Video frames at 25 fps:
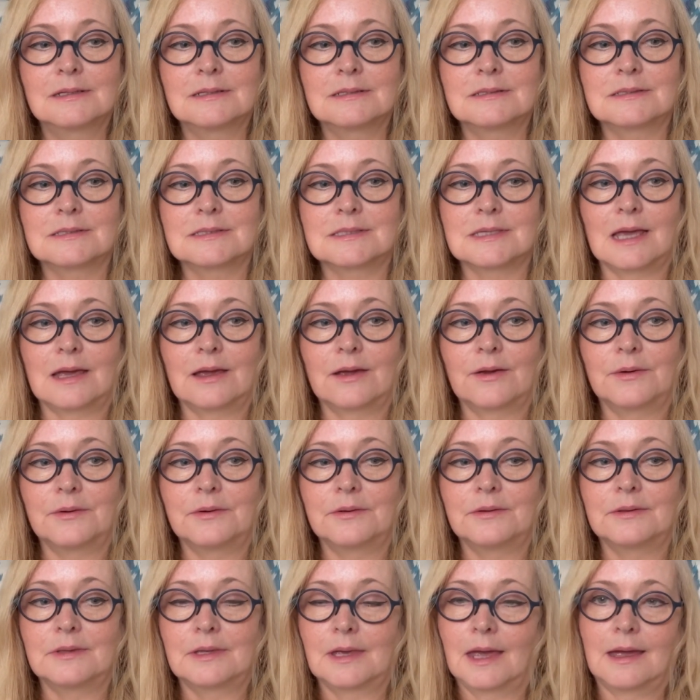So
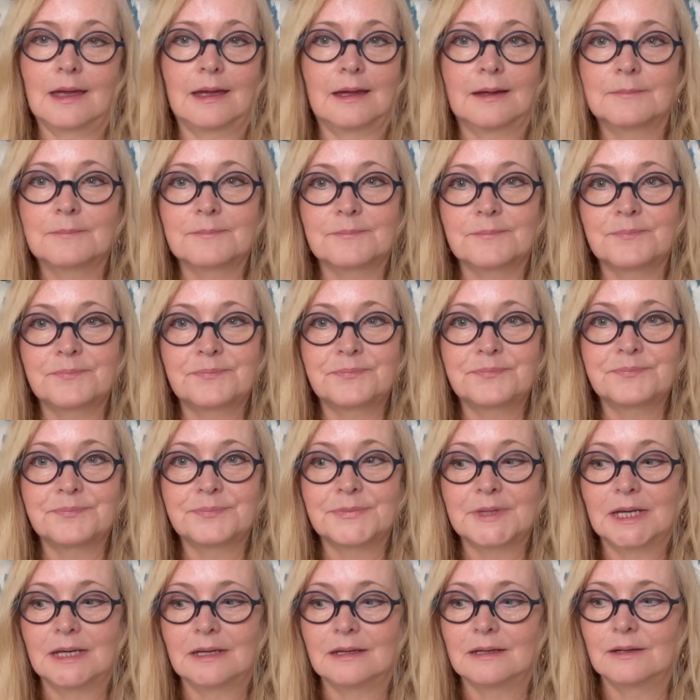yeah,
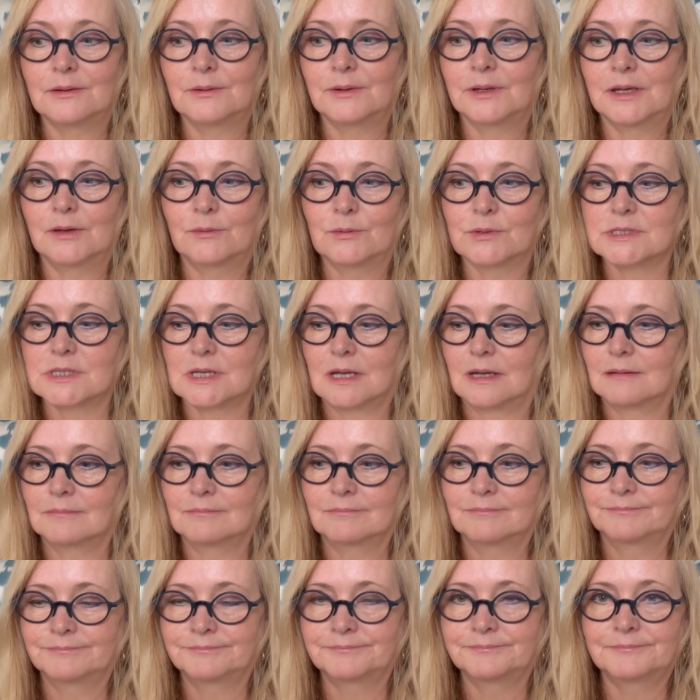it was a
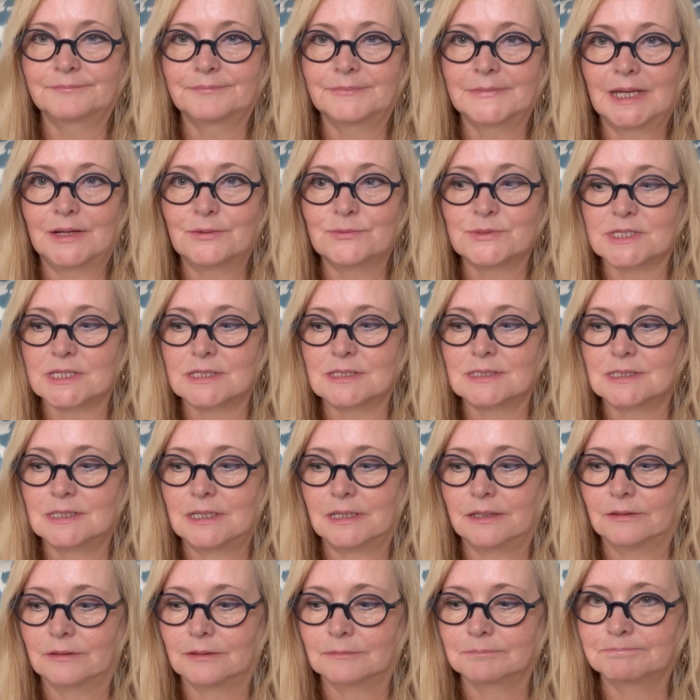steal.